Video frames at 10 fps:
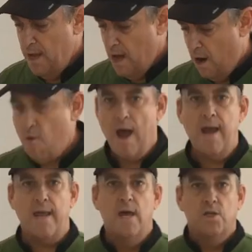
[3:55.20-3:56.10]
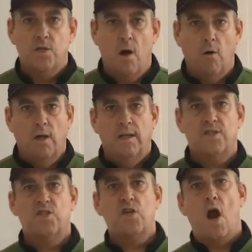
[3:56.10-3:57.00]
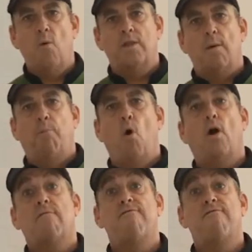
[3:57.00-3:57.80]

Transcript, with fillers: Alrighty, so let's start with the pork